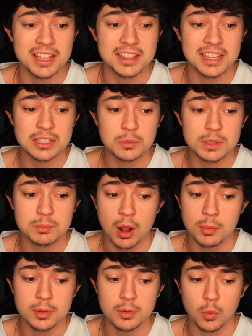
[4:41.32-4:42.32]
this was
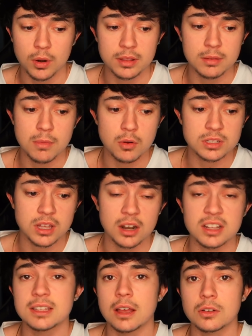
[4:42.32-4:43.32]
probably one of the most
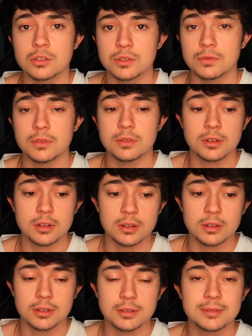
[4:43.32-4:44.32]
unintelligent,
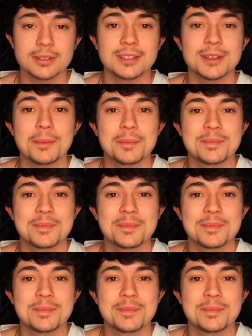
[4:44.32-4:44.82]
yep.